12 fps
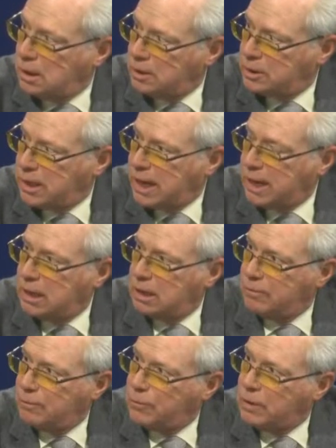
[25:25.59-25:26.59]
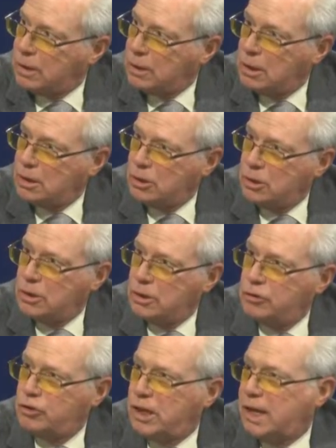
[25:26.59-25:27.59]
said
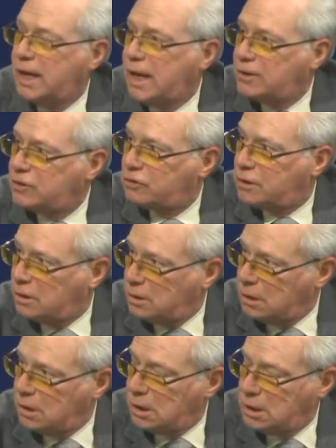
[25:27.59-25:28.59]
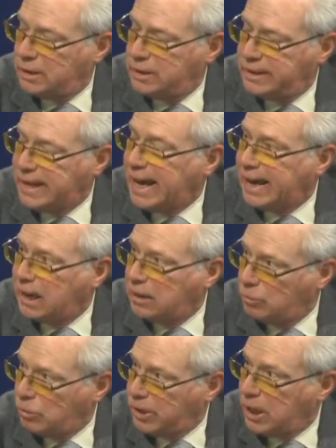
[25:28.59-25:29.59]
she had asked uh, Dannon
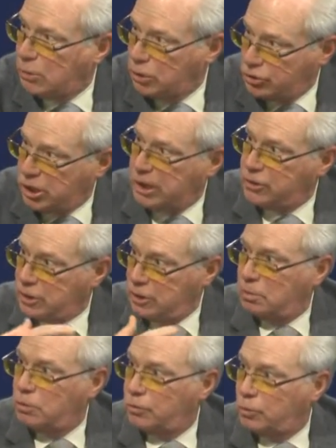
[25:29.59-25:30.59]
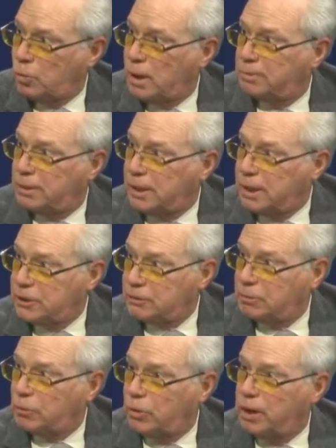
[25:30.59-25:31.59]
when they were changing to move to White Plains
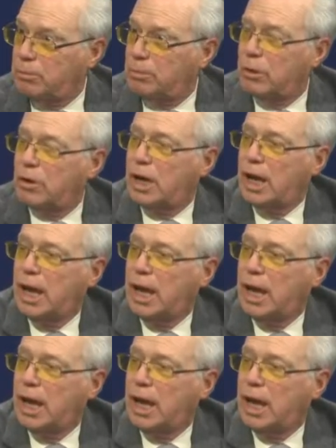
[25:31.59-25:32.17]
from Greenberg,